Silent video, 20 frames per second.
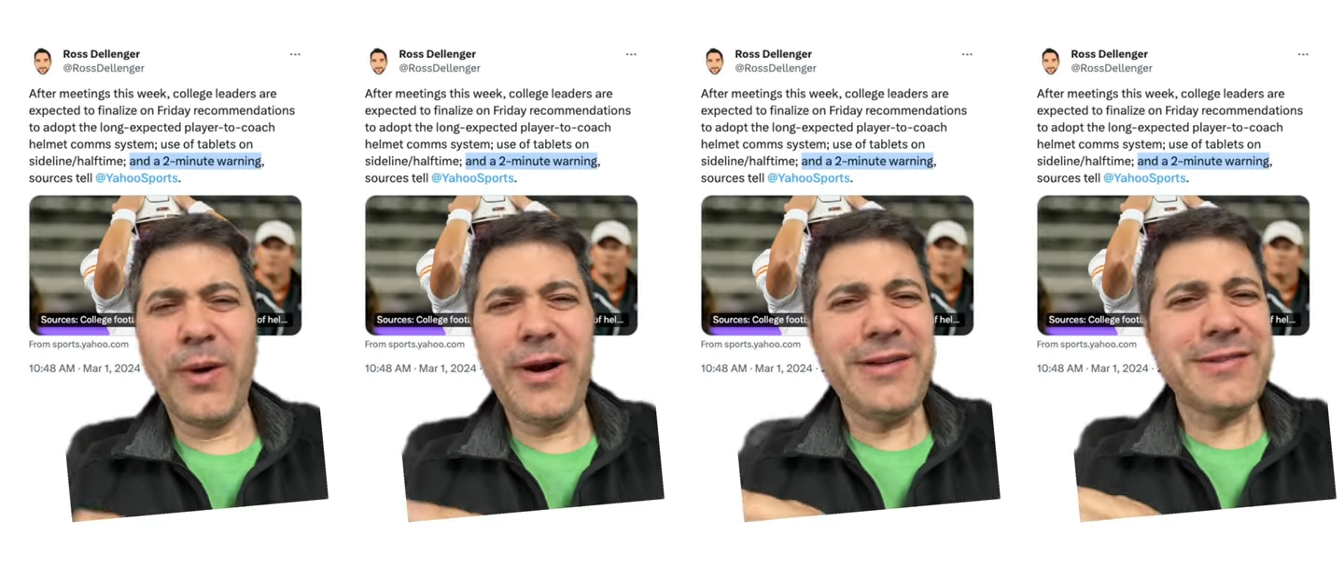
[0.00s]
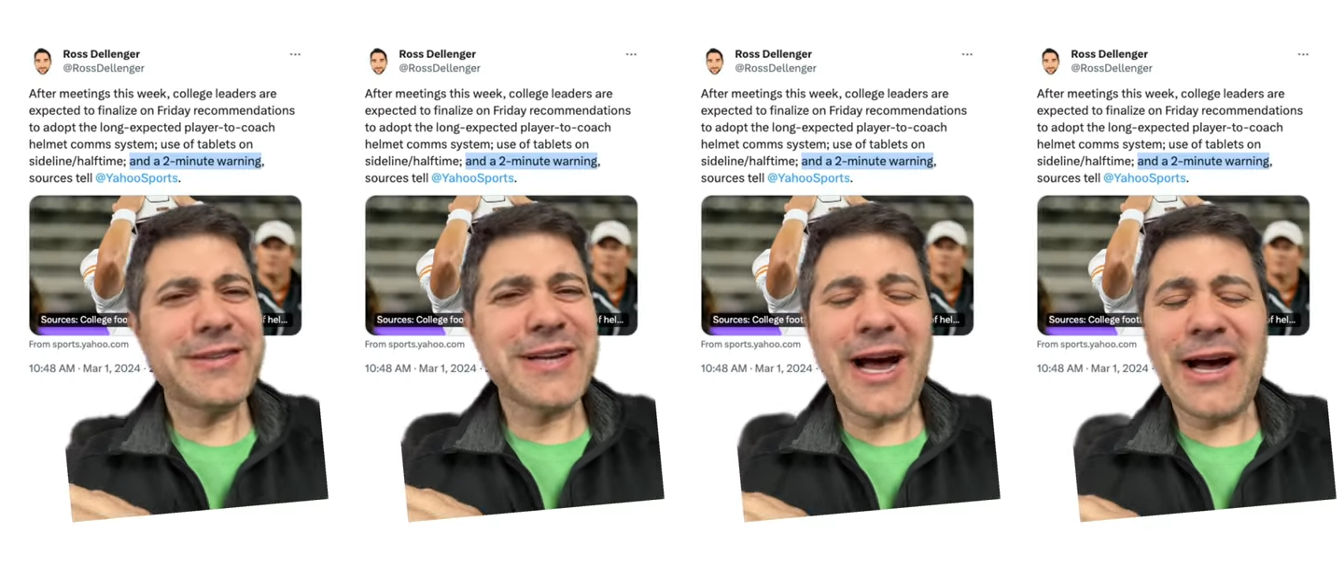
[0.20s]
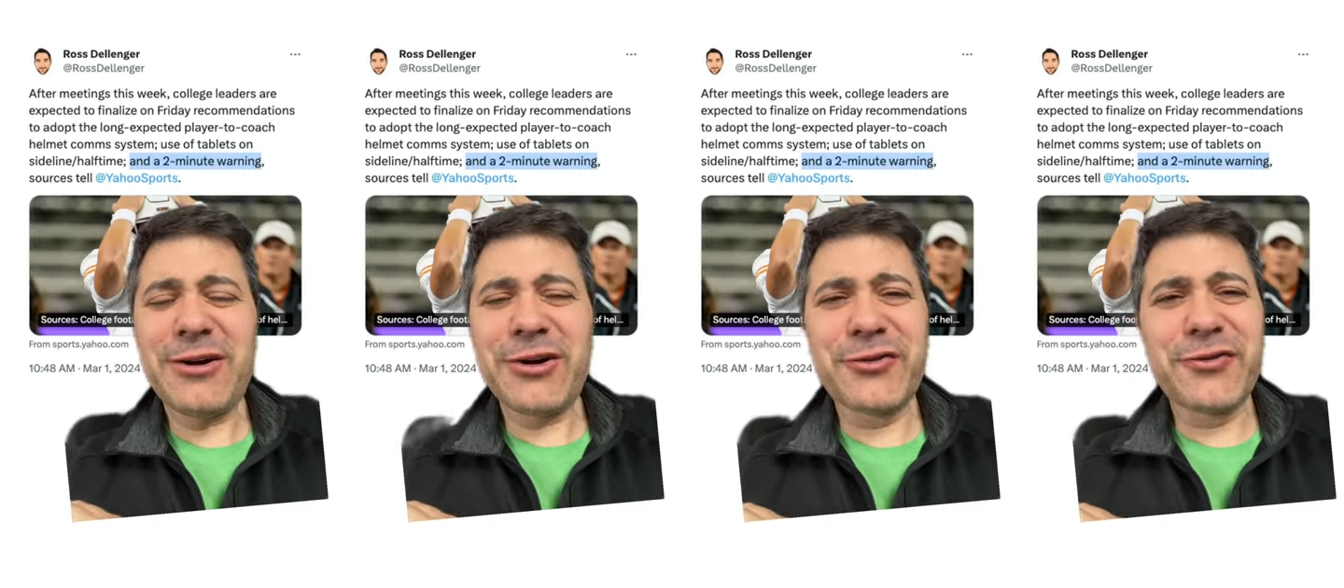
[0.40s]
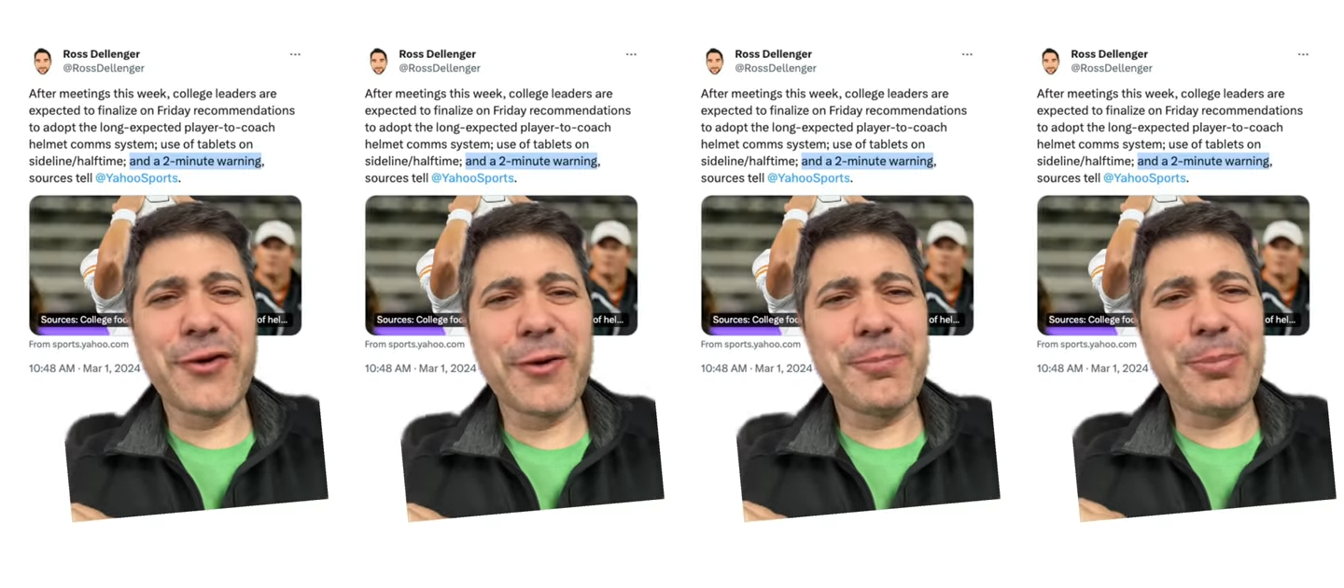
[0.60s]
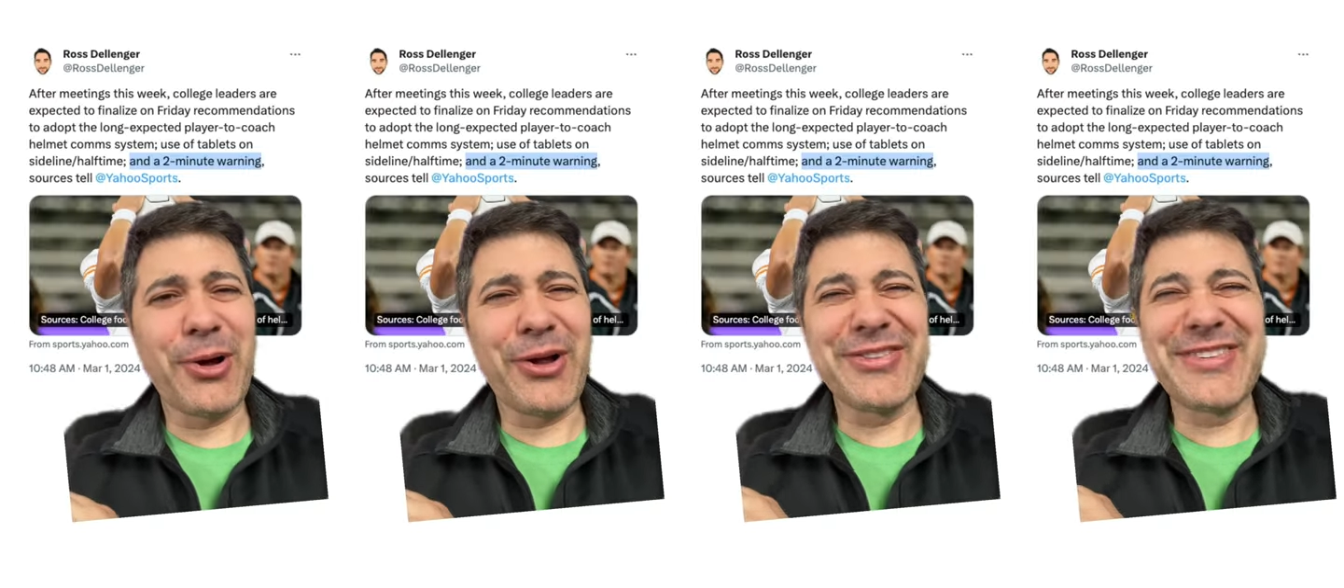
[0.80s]
has college
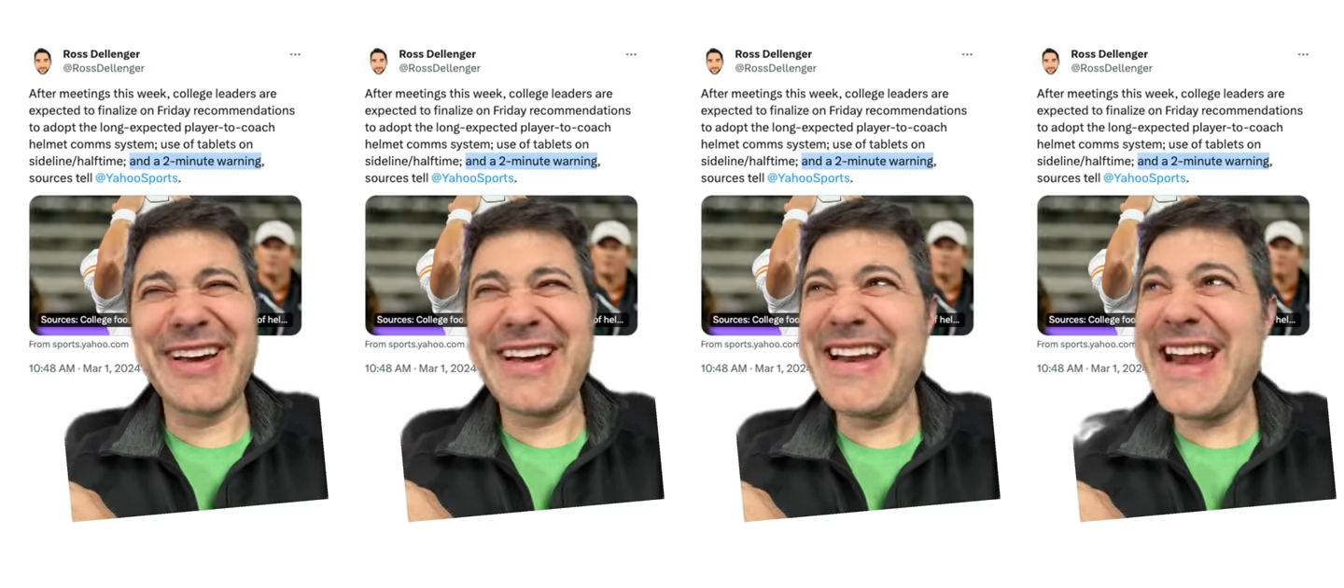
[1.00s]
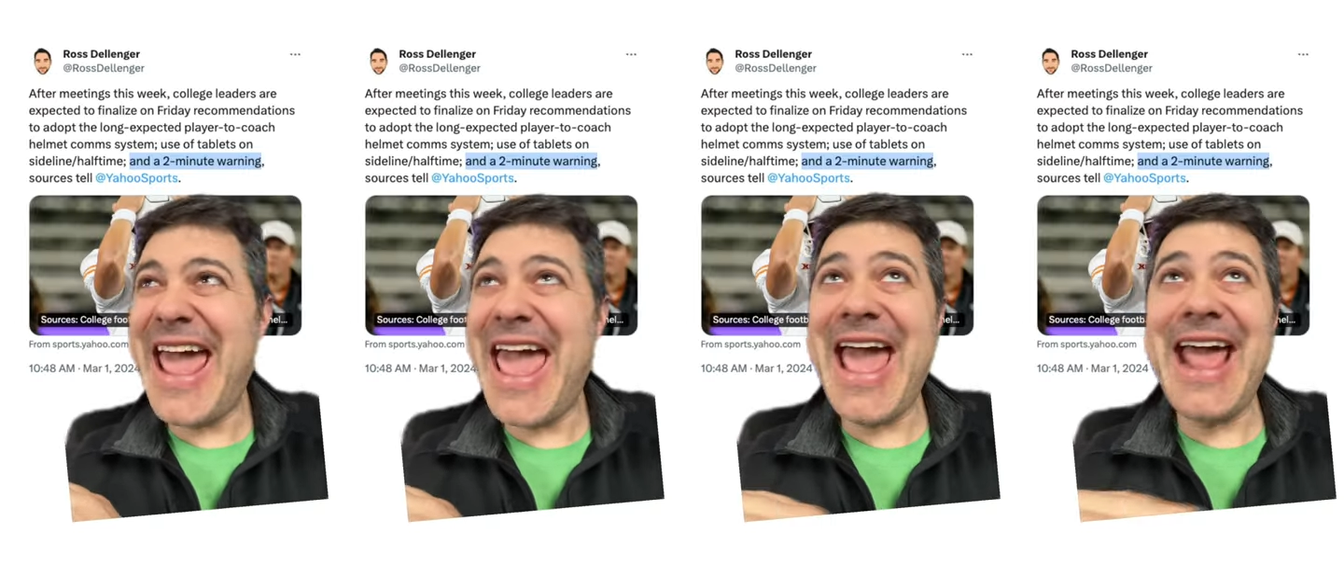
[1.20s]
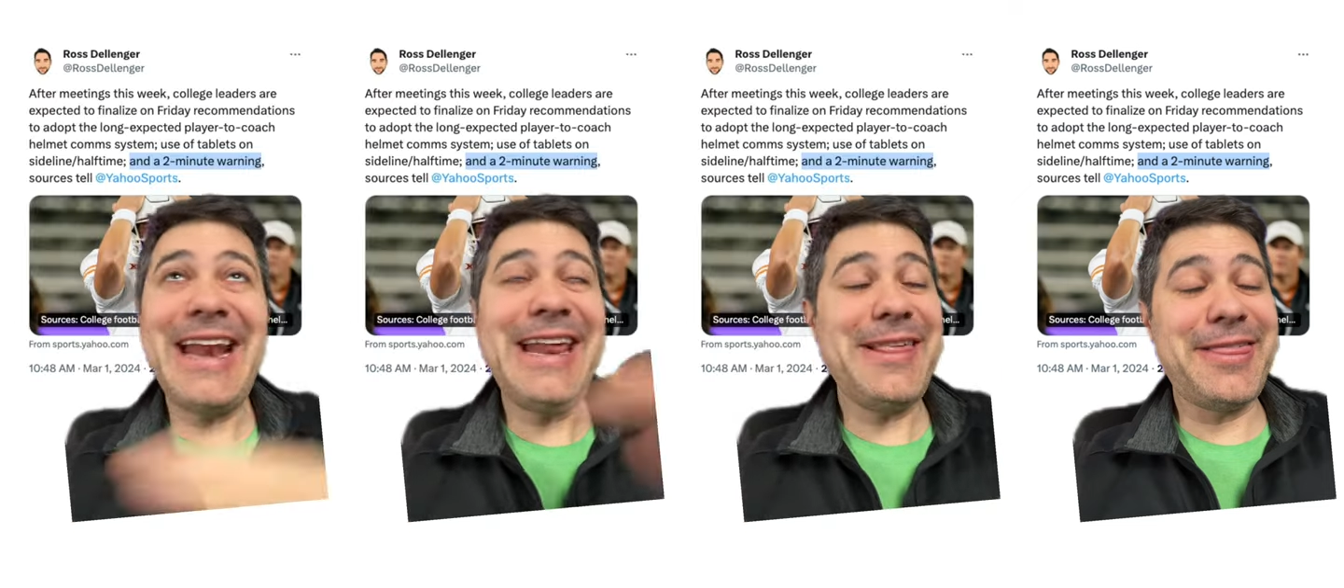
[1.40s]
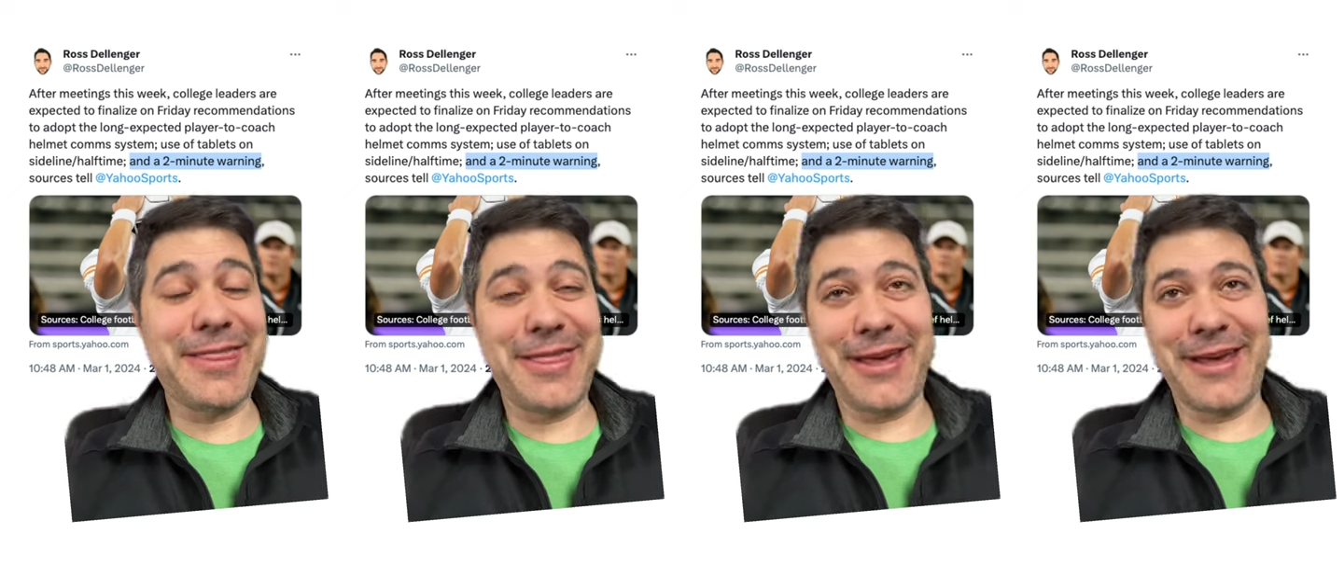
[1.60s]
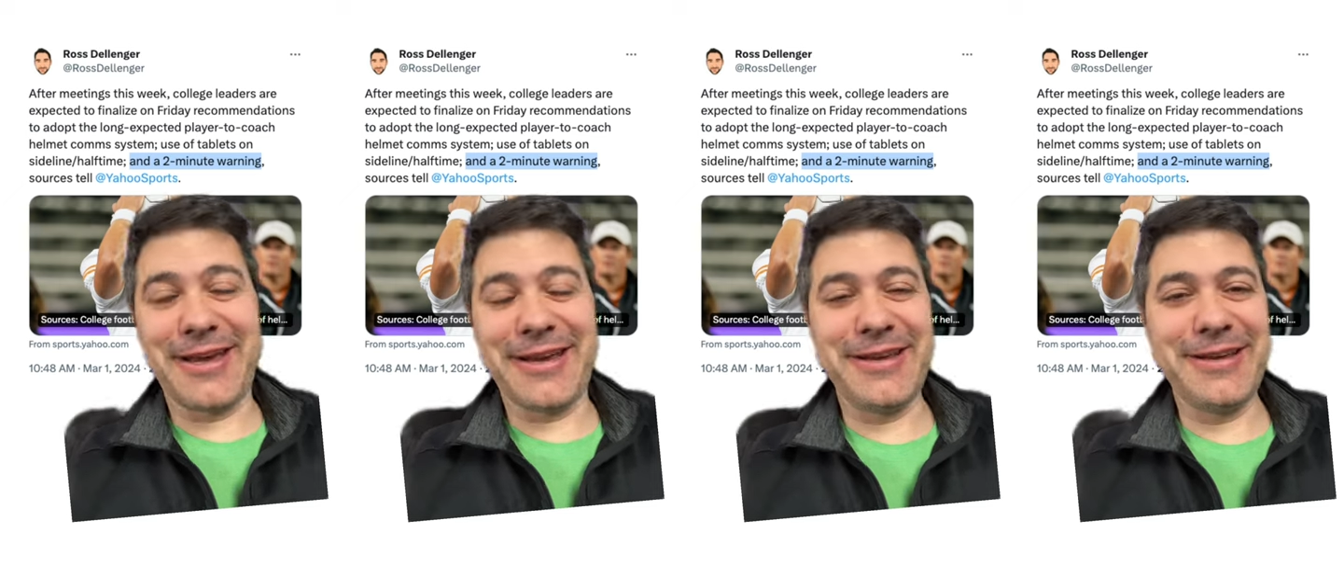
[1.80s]
football done
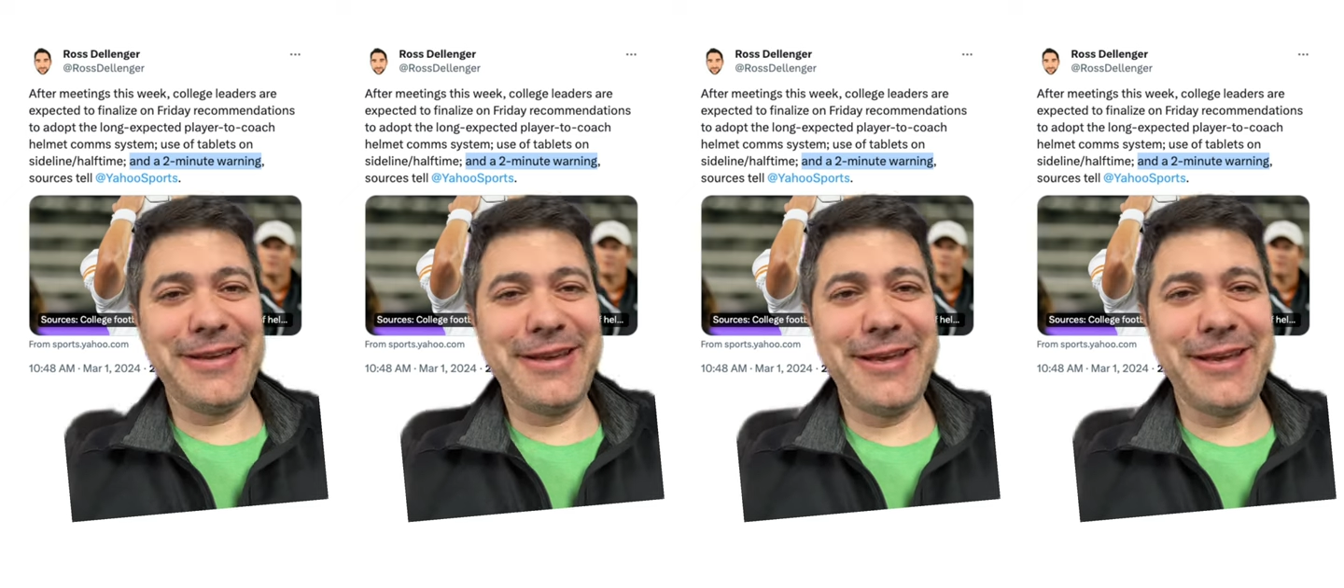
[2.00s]
anything